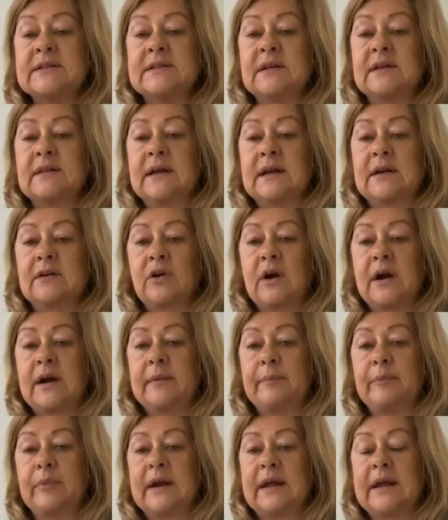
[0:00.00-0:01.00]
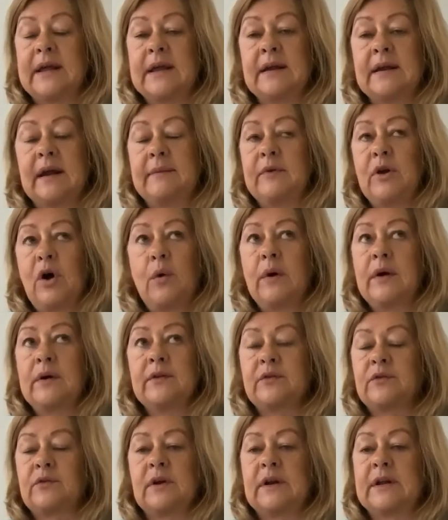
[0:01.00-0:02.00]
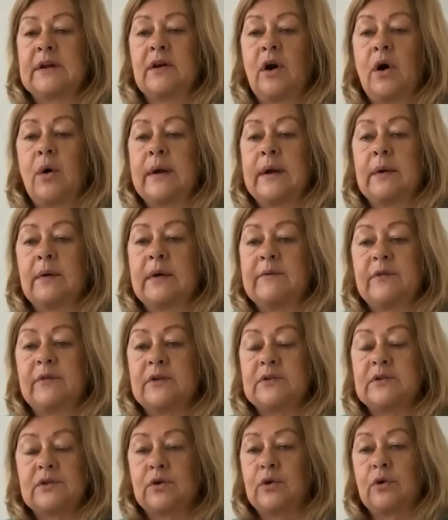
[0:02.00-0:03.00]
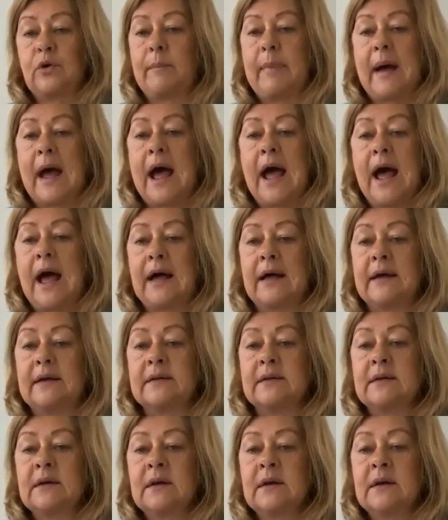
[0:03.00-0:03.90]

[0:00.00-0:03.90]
that they're trying to bring in. And no one's really knowing if it's good or bad,